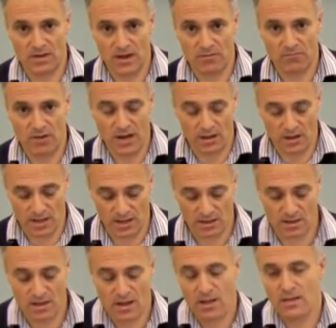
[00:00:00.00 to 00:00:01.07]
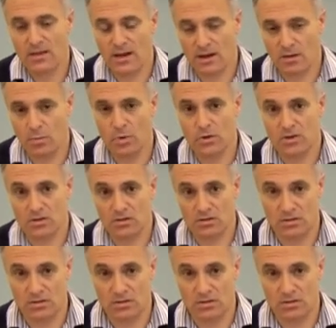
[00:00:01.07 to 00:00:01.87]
of that rail length, then I would